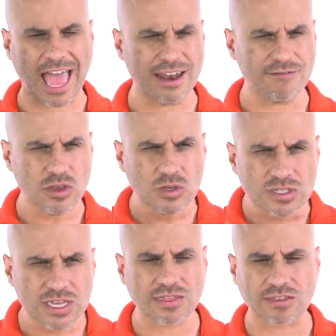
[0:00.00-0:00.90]
And if you
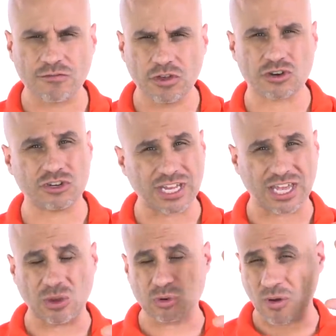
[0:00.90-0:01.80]
see that the future is
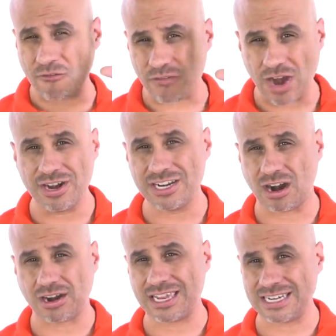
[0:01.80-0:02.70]
taking you to a very
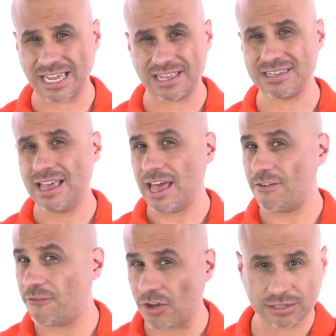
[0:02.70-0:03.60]
dark, intense,
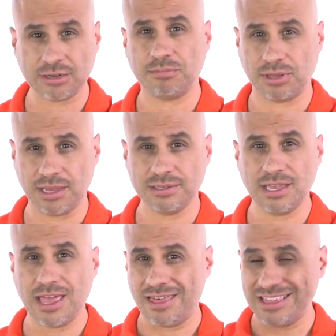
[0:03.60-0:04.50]
and fucked up
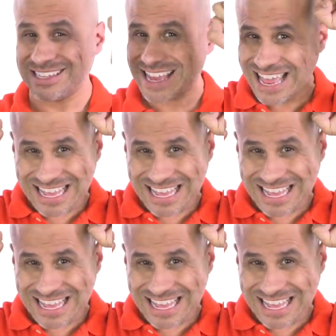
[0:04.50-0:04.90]
place, it's,